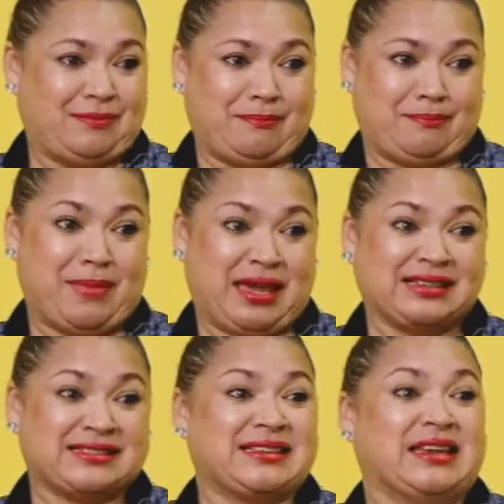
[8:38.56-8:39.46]
make
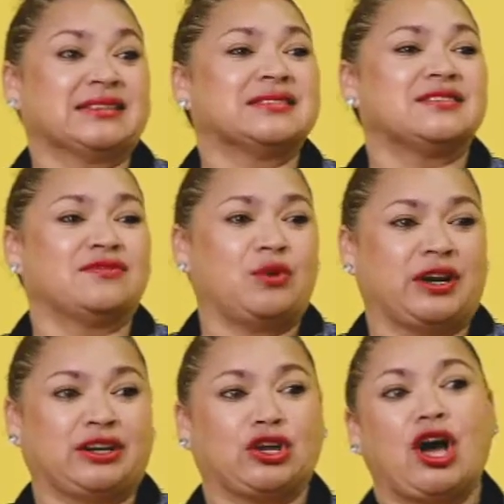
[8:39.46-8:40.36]
sense of what
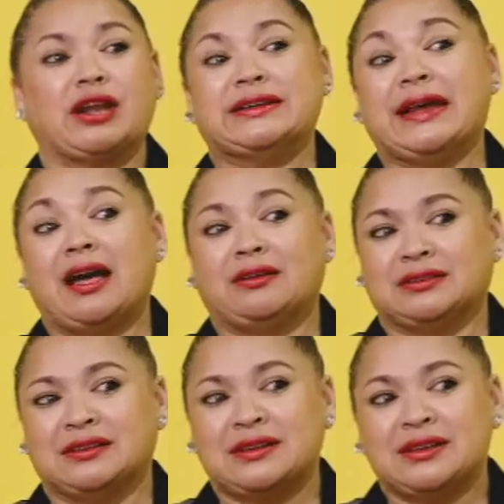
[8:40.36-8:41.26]
had gone down.
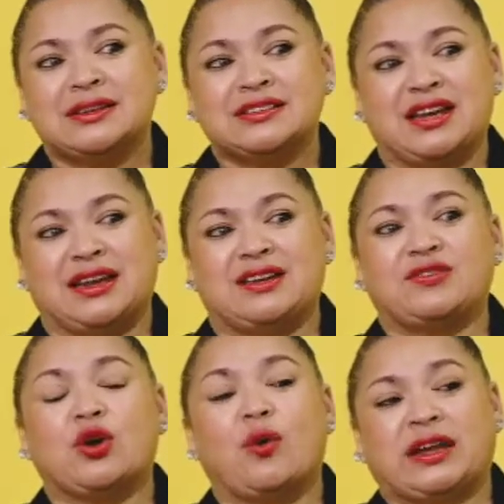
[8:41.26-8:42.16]
So I never
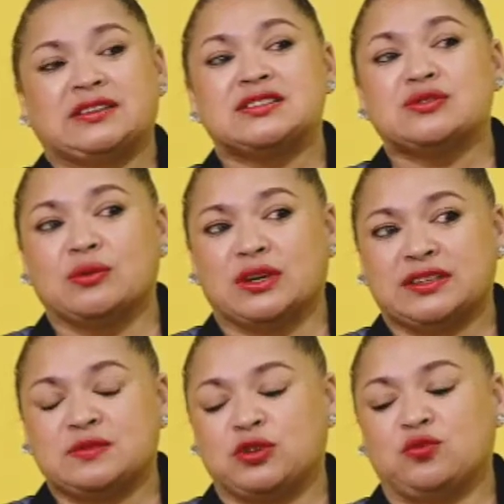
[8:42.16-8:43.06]
quite saw
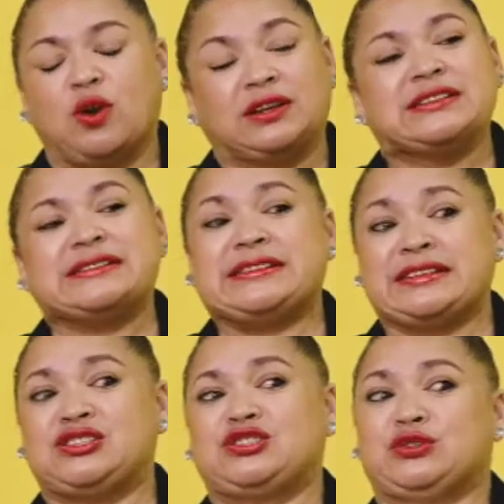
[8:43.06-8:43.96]
it, but what it
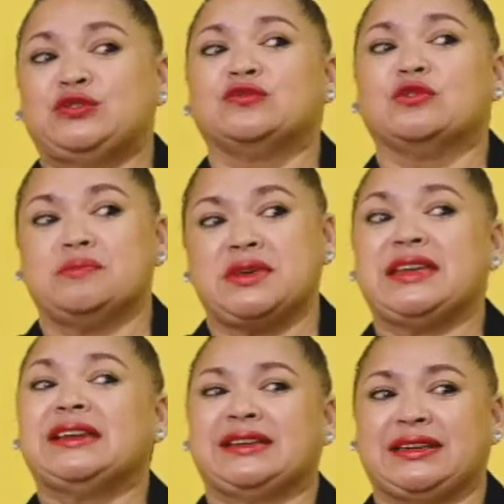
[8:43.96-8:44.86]
did do for me,
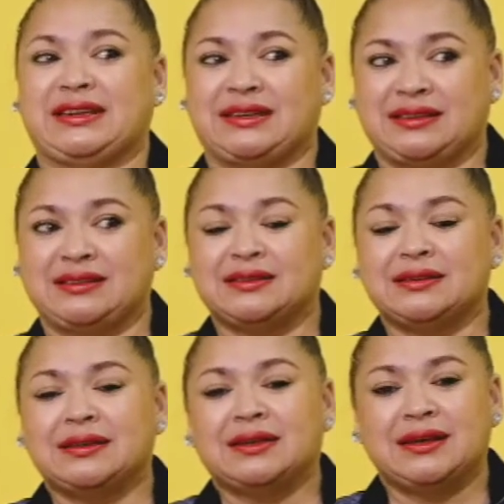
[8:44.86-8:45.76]
Lenina,
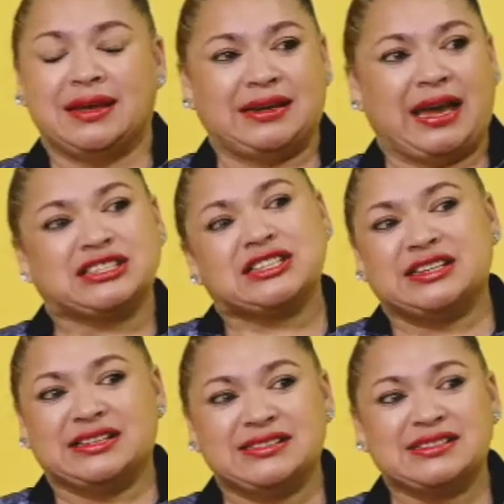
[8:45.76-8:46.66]
it actually
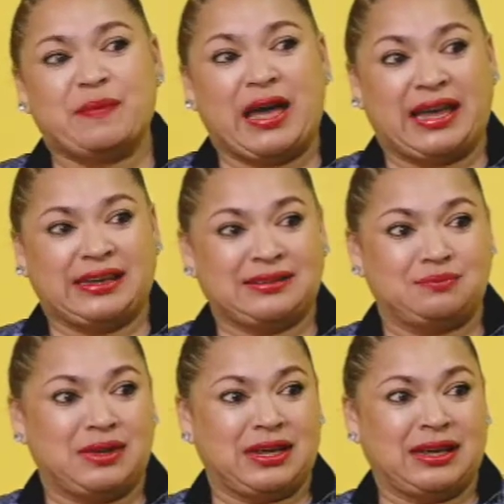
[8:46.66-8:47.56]
inspired
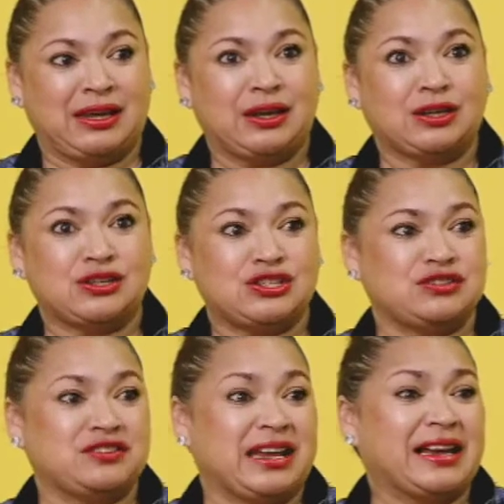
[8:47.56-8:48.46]
me to
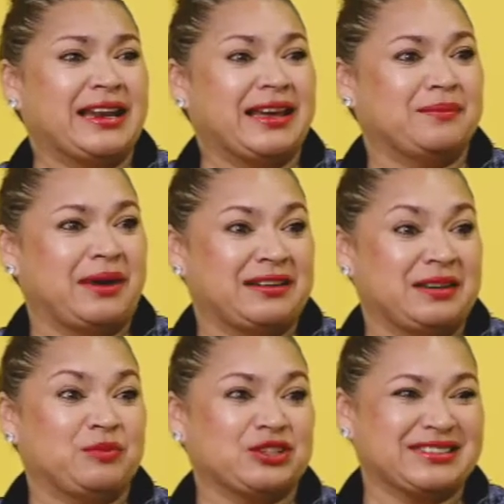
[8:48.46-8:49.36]
reclaim my
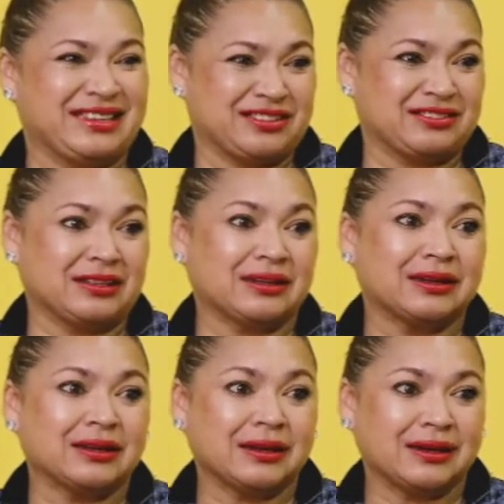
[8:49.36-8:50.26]
reputation.
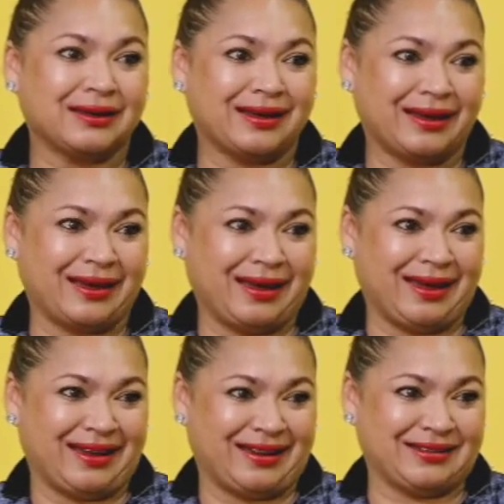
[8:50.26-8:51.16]

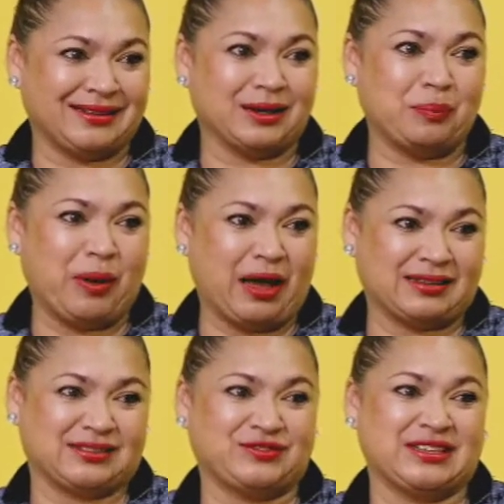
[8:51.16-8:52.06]
And I think a
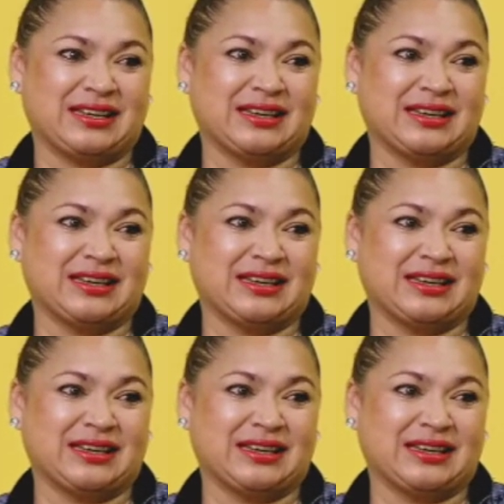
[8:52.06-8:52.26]
part of taking